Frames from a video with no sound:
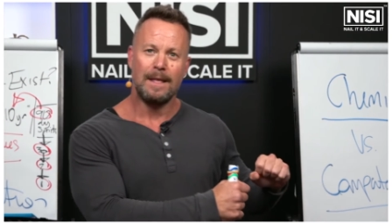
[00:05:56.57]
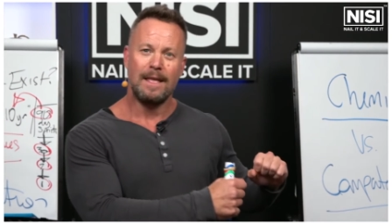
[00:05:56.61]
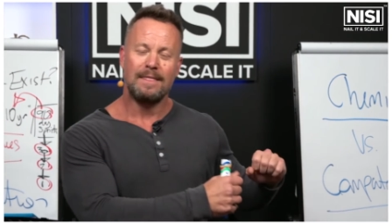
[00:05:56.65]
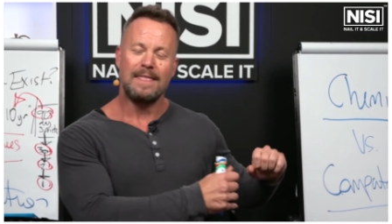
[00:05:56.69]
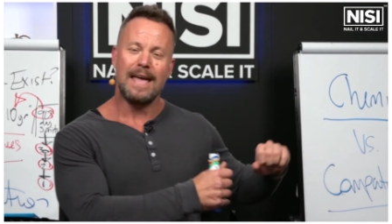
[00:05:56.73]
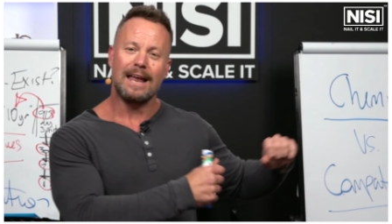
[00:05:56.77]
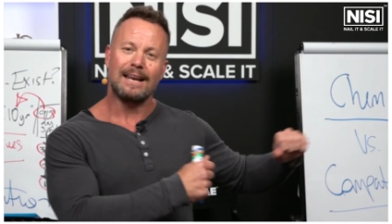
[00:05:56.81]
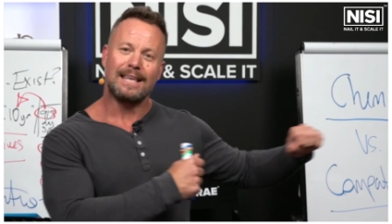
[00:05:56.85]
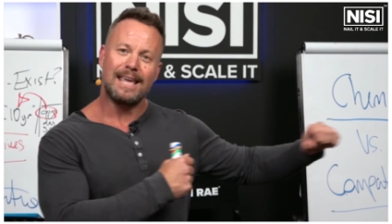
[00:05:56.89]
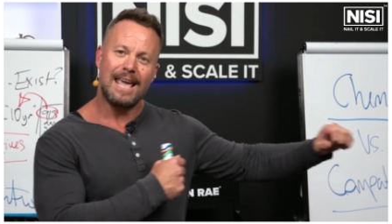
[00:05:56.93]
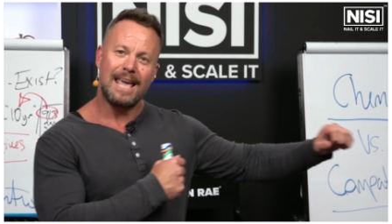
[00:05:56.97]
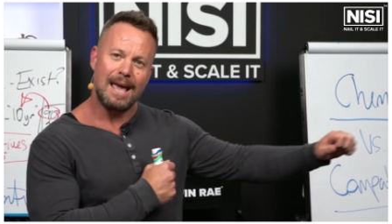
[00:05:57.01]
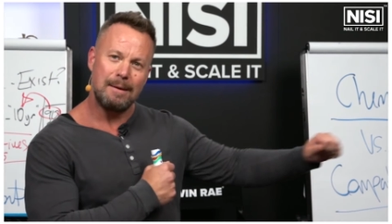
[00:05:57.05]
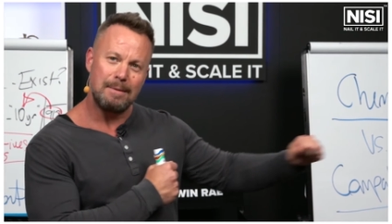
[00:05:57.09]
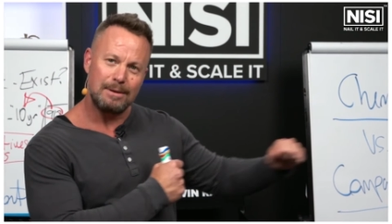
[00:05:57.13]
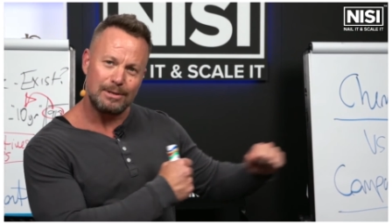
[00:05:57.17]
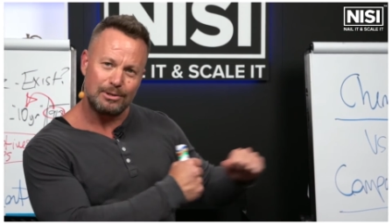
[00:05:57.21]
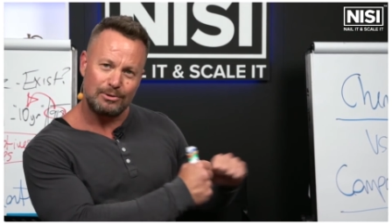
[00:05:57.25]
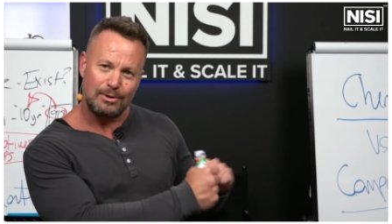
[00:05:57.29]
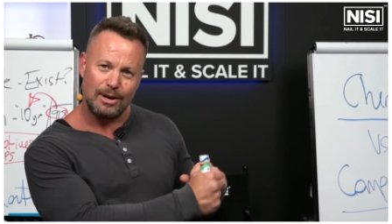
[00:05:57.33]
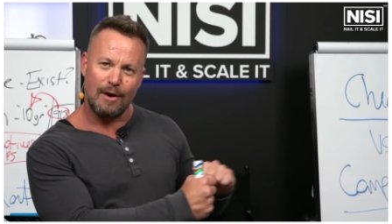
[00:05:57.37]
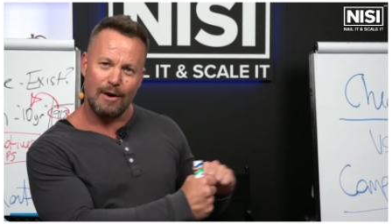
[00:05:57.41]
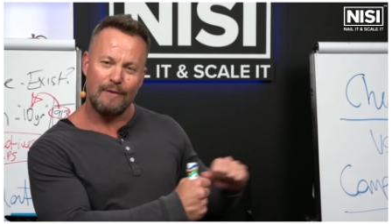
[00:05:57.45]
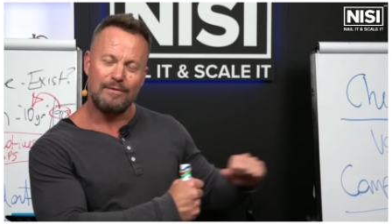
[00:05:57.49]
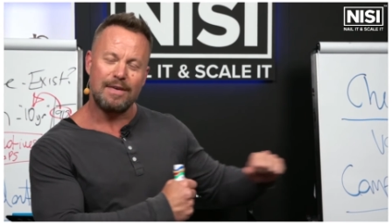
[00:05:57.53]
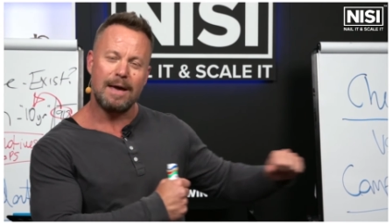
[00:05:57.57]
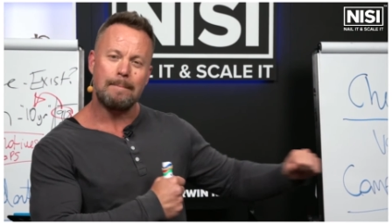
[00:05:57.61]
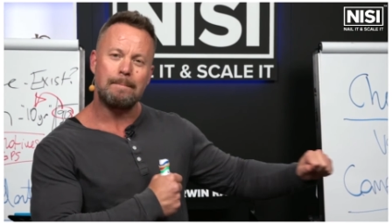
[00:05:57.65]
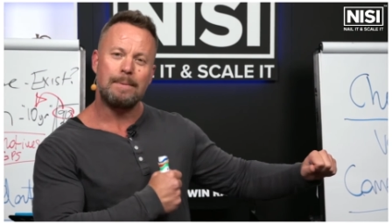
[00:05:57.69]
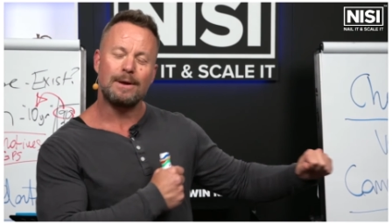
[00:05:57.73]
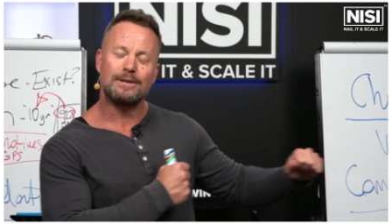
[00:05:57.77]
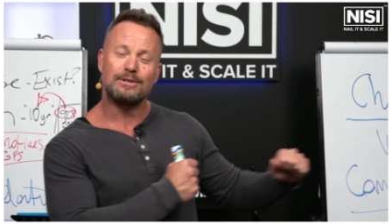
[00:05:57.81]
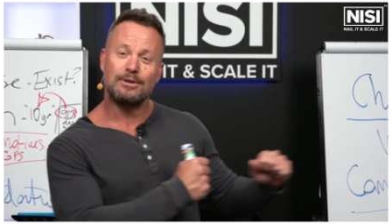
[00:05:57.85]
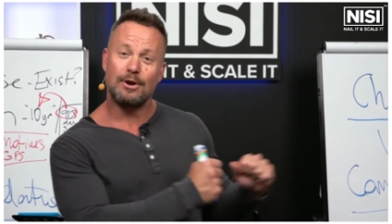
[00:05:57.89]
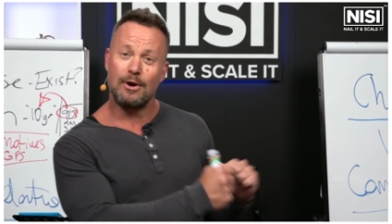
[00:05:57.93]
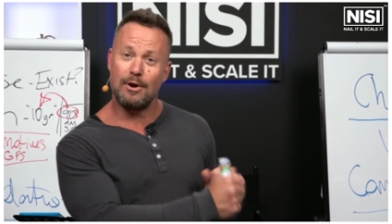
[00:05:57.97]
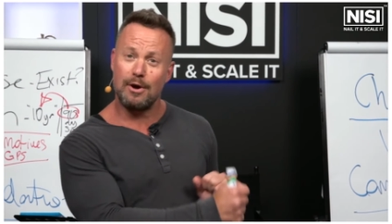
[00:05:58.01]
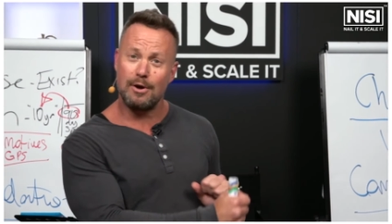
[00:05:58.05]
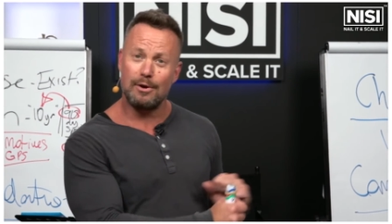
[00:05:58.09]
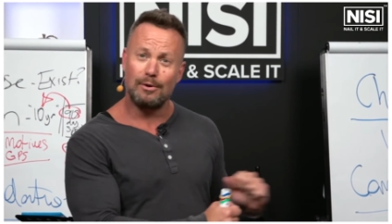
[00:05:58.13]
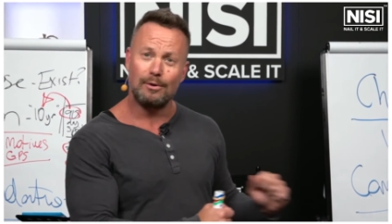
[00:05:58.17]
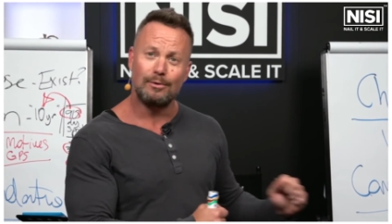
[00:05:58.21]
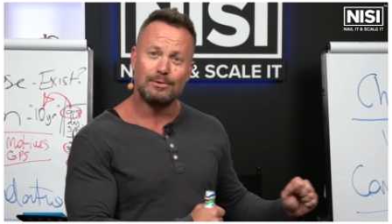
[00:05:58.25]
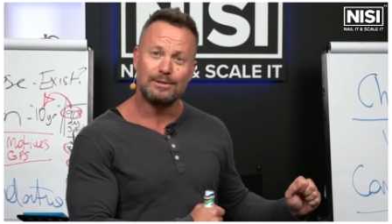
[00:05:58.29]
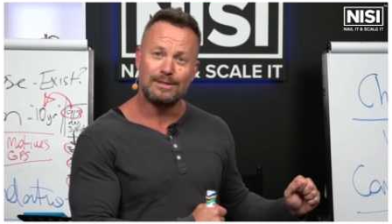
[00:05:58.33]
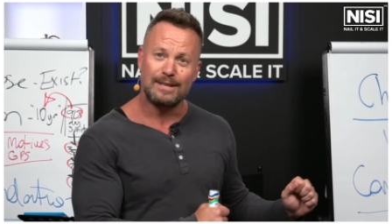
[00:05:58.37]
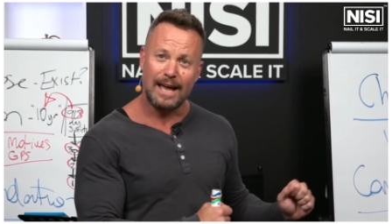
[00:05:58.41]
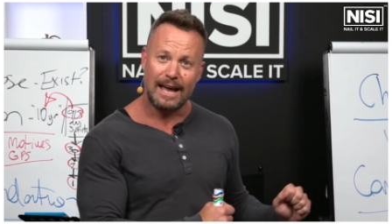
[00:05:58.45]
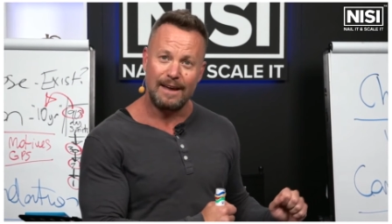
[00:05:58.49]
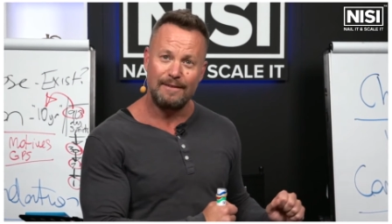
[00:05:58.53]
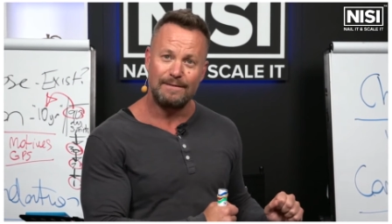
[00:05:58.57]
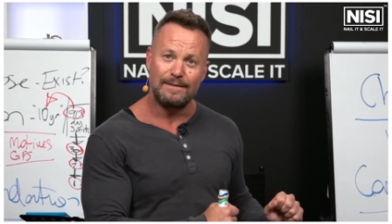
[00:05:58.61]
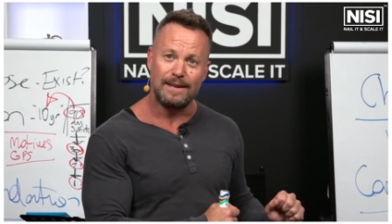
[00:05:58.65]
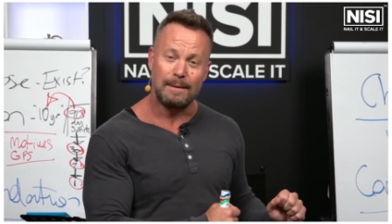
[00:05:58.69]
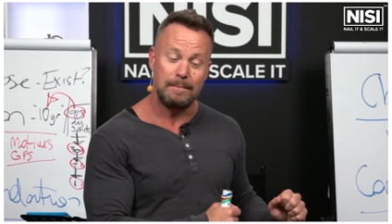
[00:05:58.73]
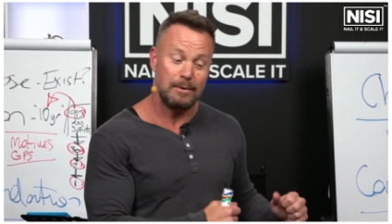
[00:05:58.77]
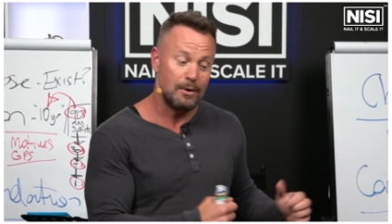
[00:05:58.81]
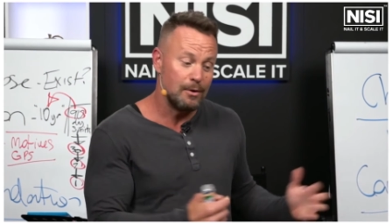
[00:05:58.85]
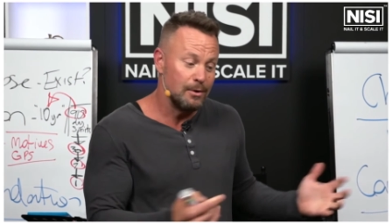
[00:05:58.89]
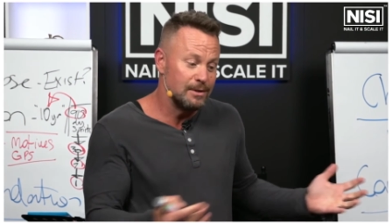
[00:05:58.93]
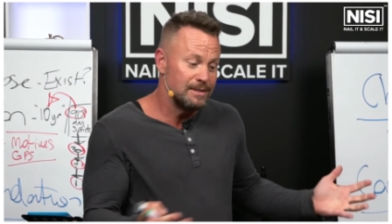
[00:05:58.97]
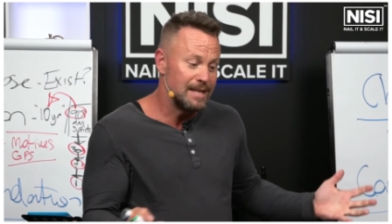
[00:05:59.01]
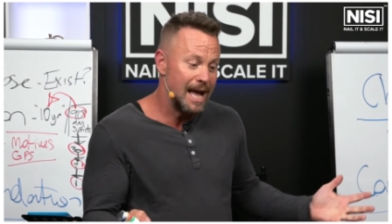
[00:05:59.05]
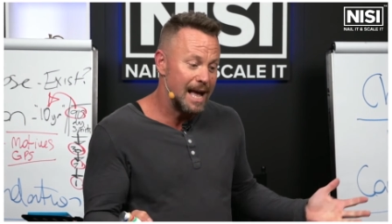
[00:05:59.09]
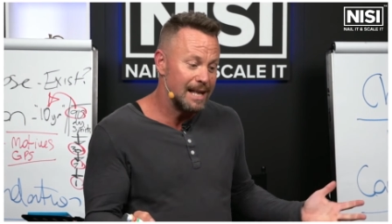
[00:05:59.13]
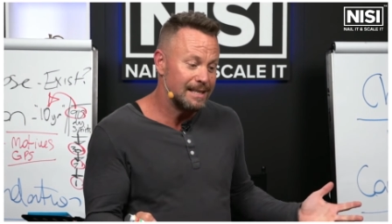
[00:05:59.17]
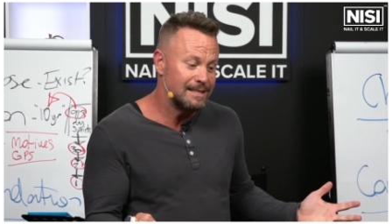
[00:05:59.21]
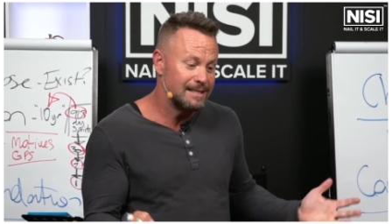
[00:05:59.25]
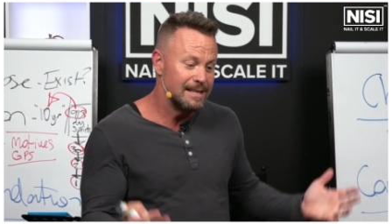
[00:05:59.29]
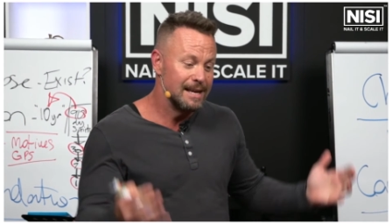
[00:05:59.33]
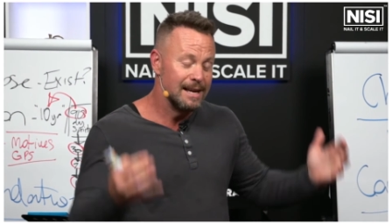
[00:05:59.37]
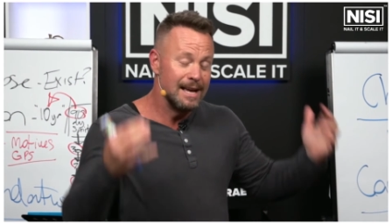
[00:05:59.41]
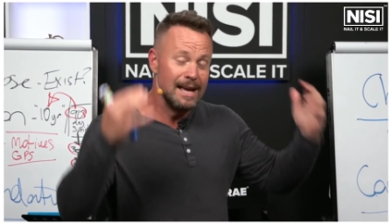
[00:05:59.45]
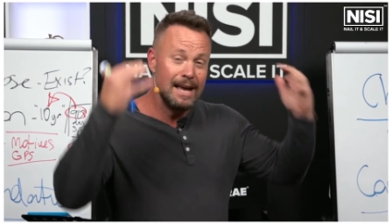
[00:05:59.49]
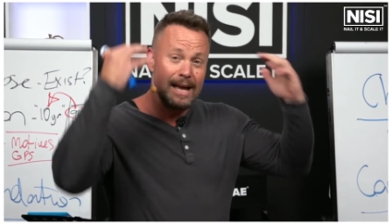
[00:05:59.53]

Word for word: That chemistry of that paternal safety, because that's,